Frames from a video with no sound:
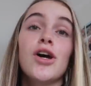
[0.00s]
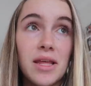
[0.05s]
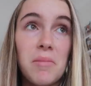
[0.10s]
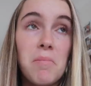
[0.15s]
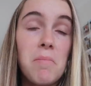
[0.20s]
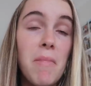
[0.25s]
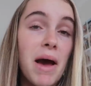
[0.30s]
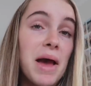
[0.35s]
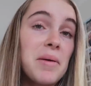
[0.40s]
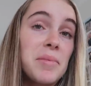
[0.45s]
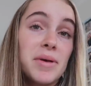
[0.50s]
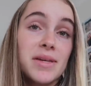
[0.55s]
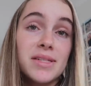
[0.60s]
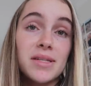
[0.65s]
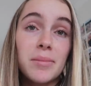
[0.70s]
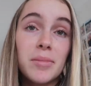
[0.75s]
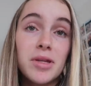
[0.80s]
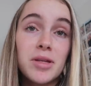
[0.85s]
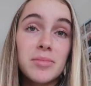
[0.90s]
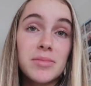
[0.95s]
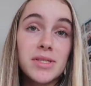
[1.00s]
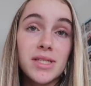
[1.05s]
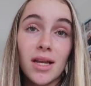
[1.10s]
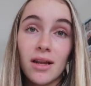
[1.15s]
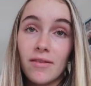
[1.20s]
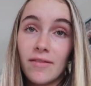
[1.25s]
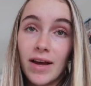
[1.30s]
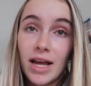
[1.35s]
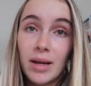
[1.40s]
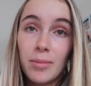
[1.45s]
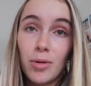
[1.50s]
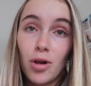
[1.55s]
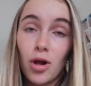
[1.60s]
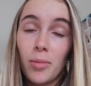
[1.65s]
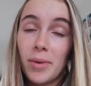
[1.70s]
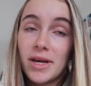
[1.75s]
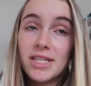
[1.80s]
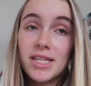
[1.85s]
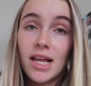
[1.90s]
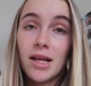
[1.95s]
There may be some of them still available
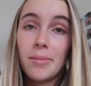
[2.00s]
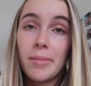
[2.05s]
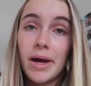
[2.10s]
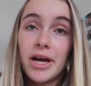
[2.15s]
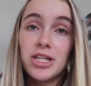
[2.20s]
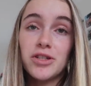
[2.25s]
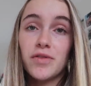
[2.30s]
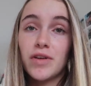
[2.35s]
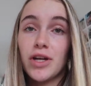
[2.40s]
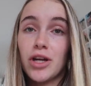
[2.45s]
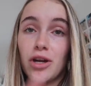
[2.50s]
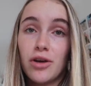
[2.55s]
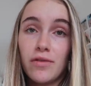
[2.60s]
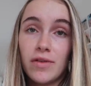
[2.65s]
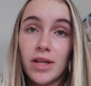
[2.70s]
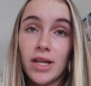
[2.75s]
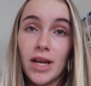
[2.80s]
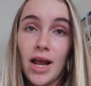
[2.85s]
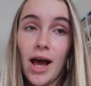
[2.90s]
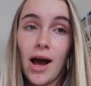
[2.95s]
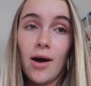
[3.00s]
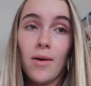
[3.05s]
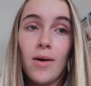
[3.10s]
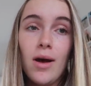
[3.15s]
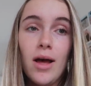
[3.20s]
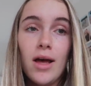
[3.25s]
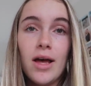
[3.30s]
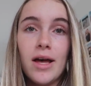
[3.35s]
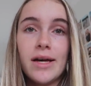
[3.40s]
on my selling page if you head over there now.